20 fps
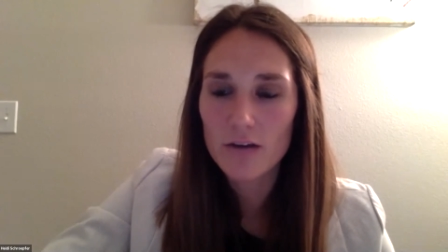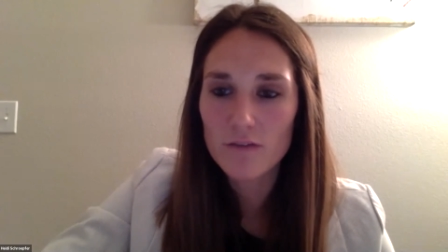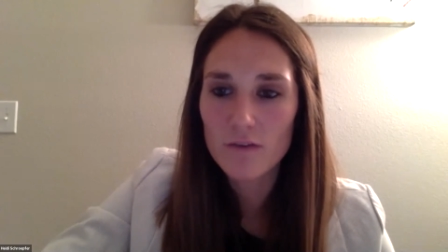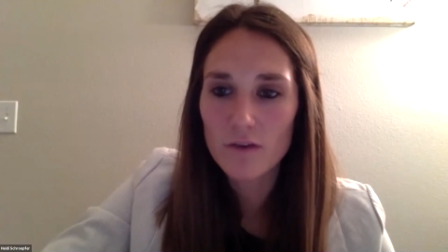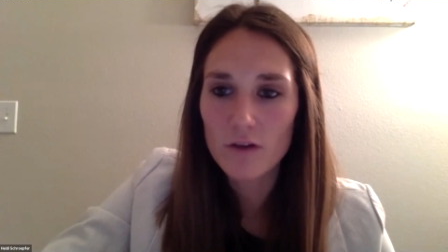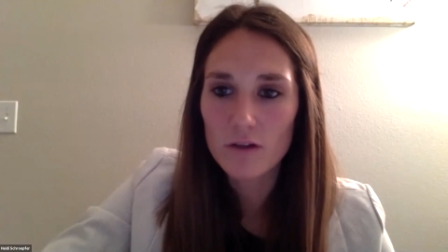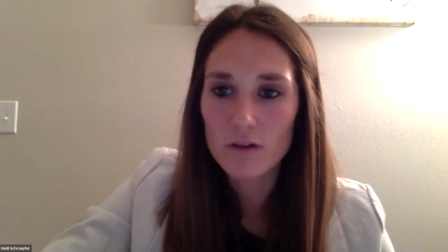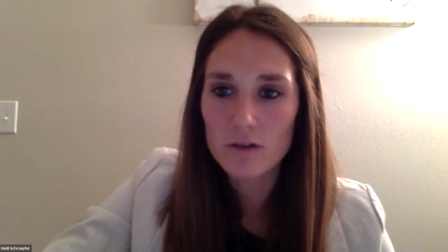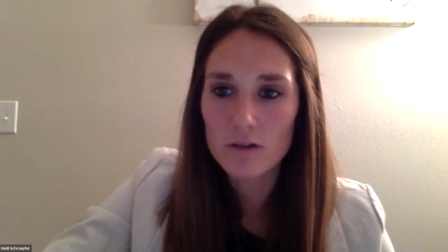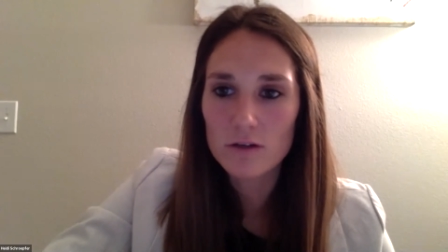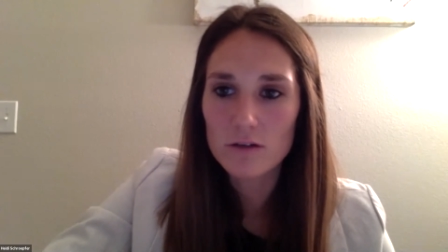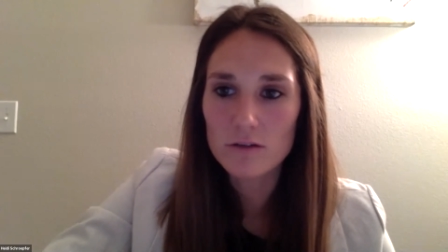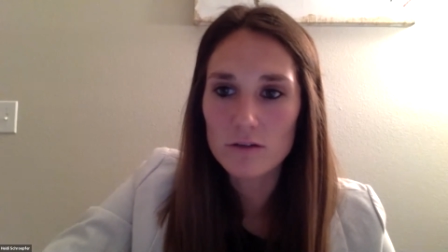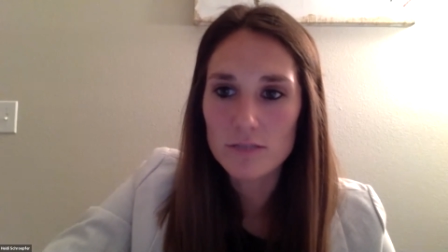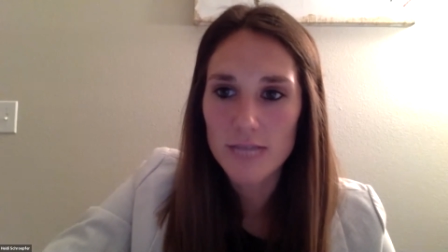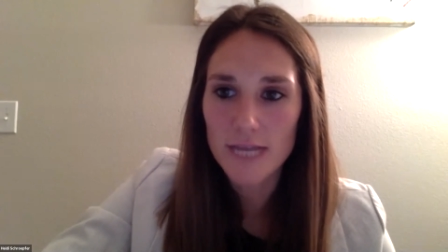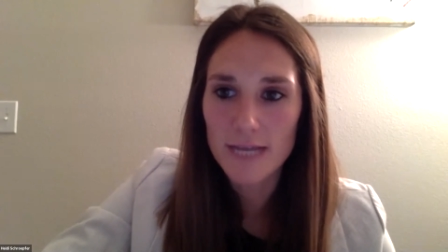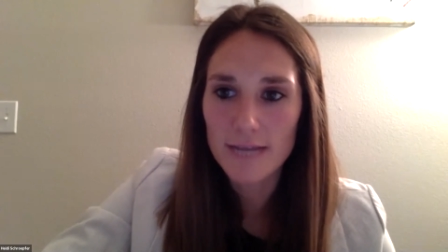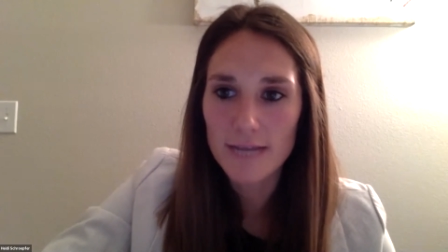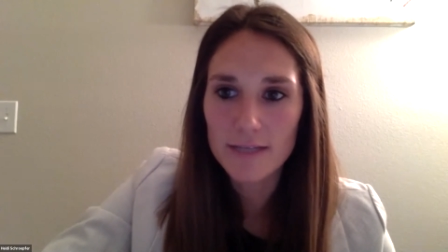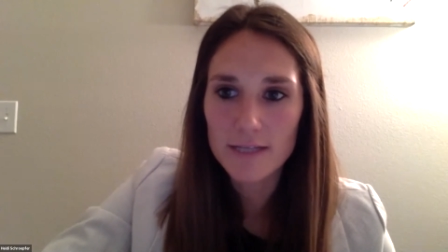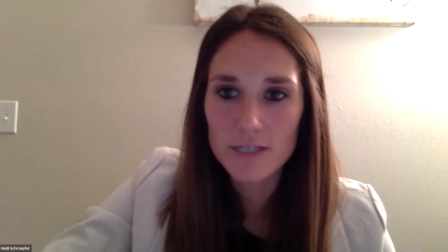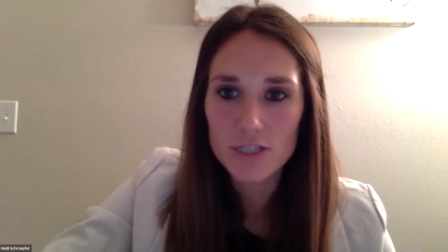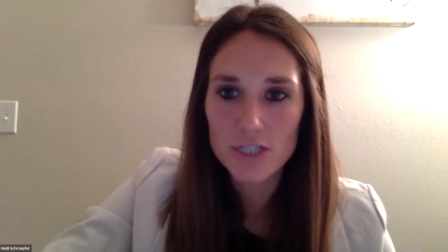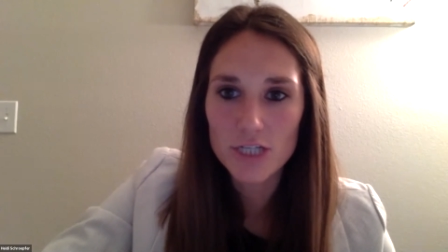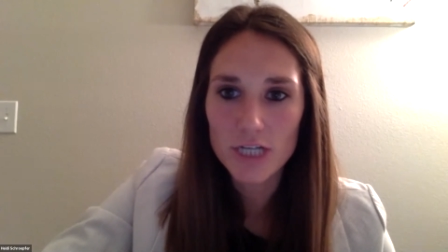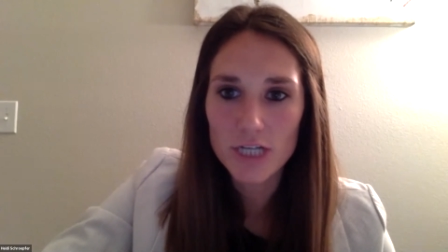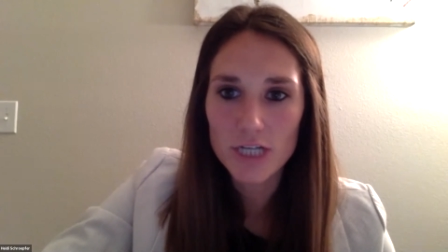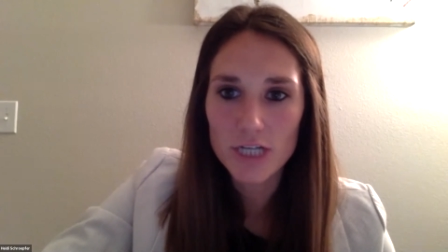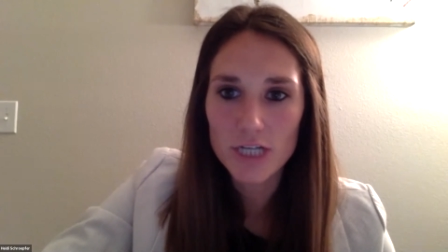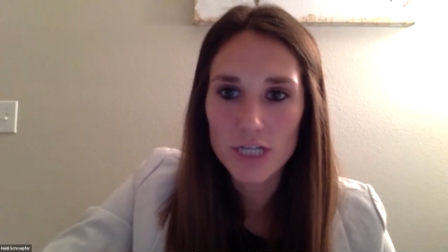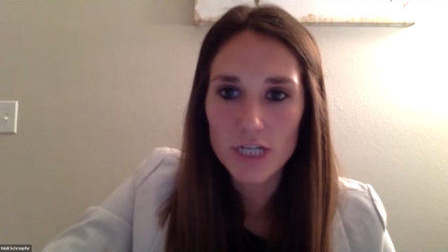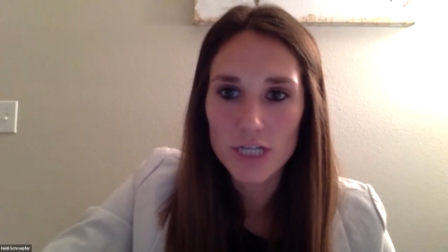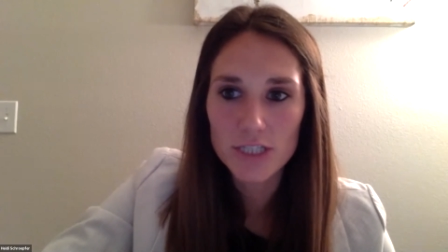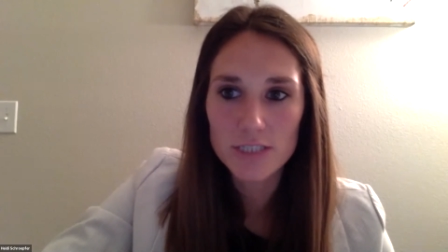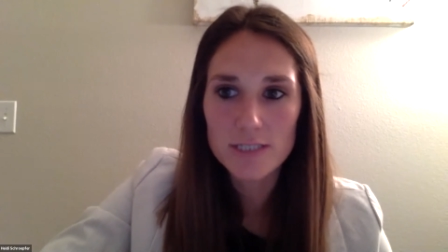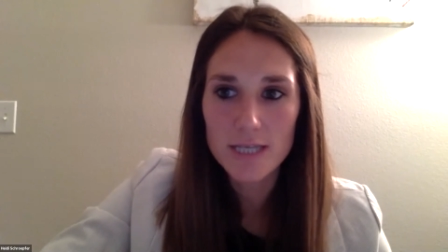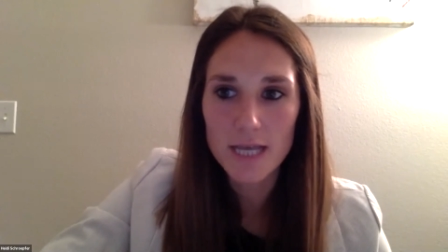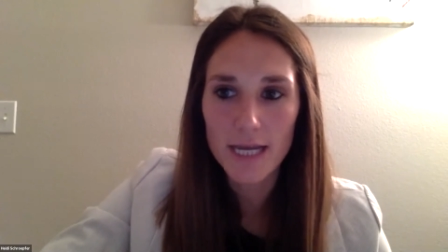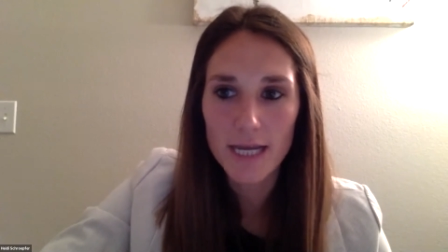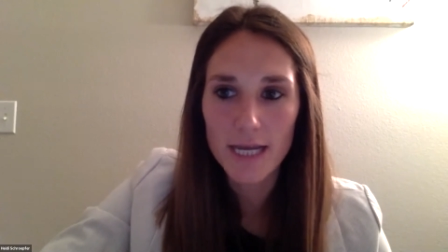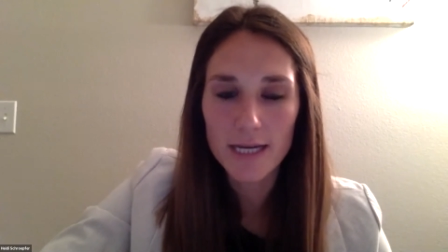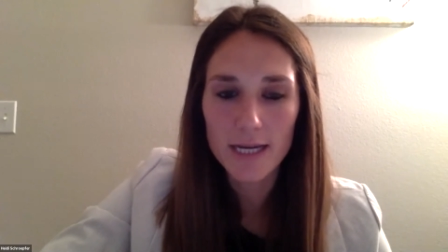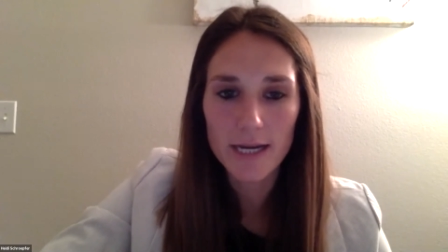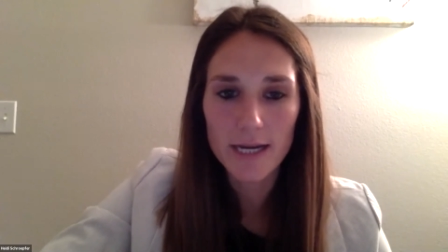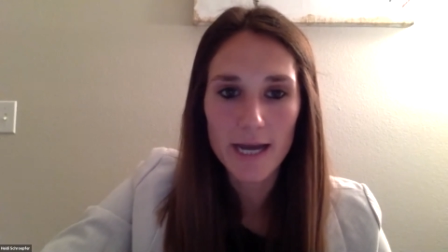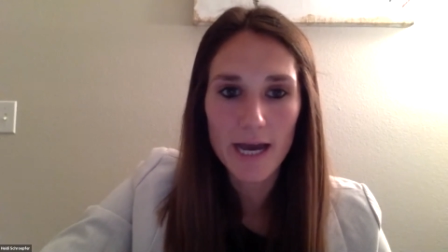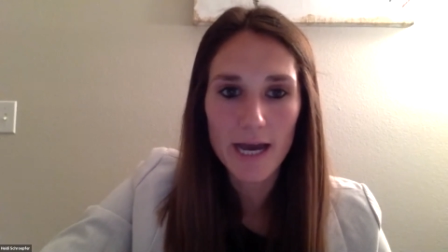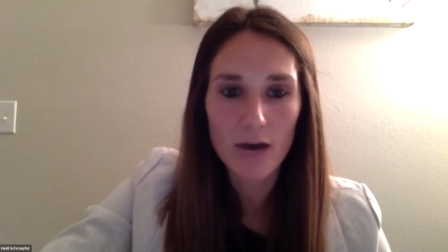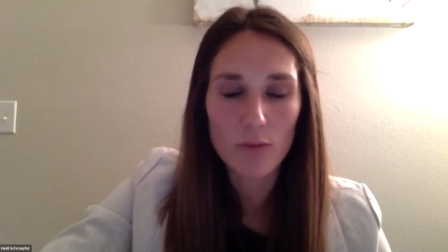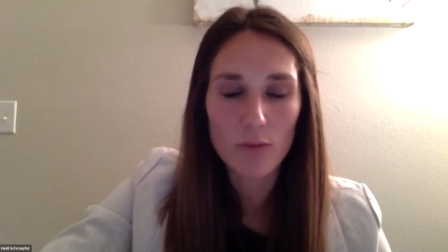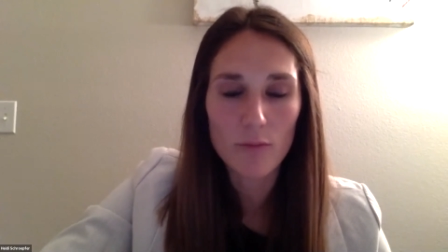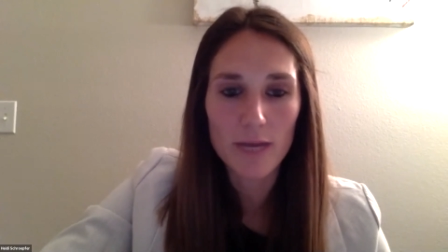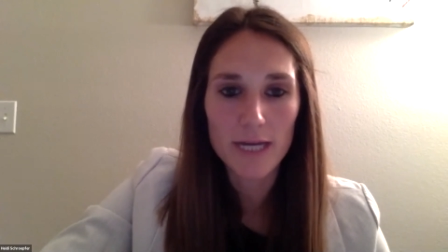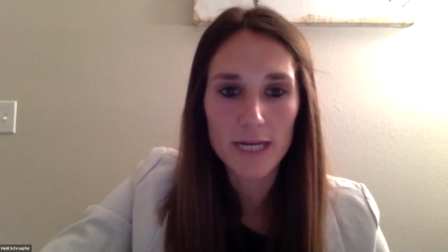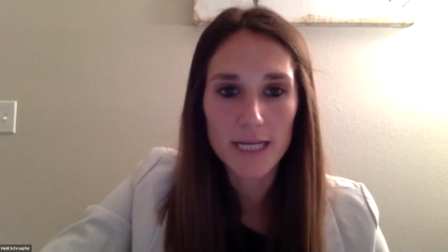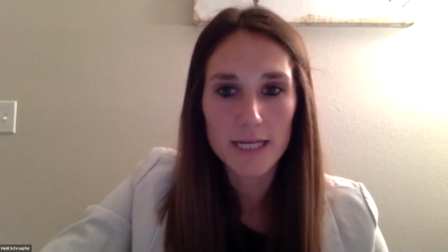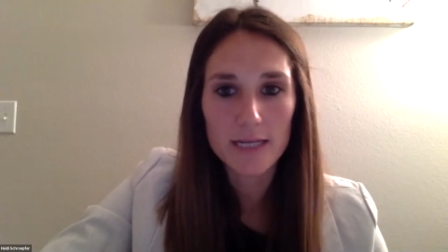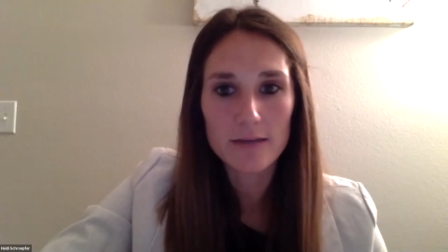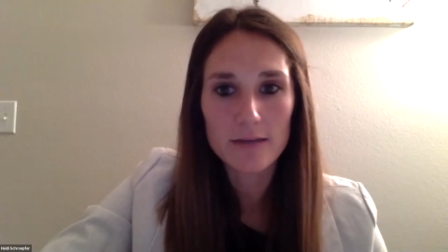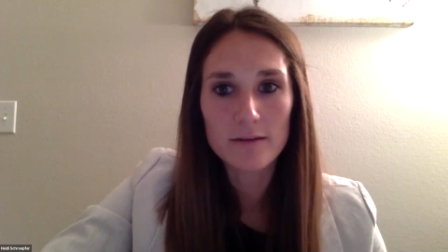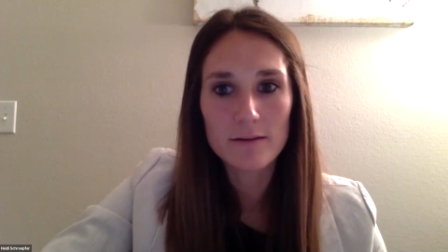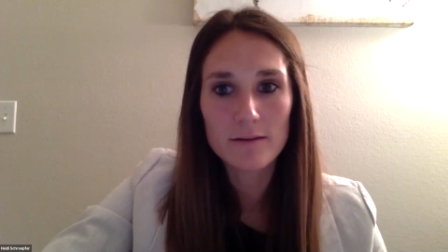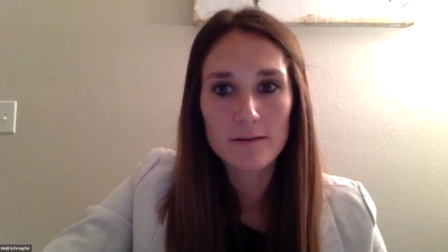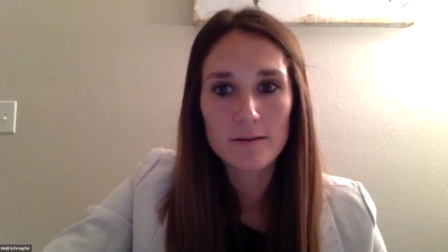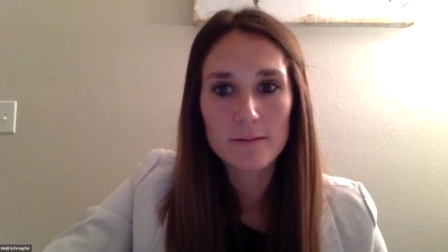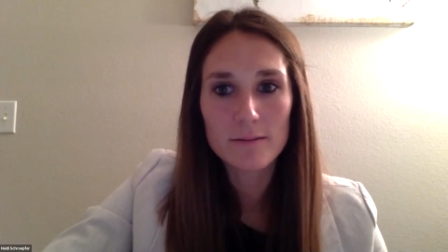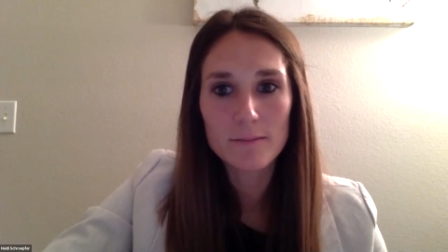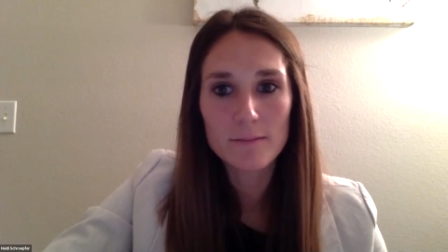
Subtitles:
follicles at the injection site, and how many?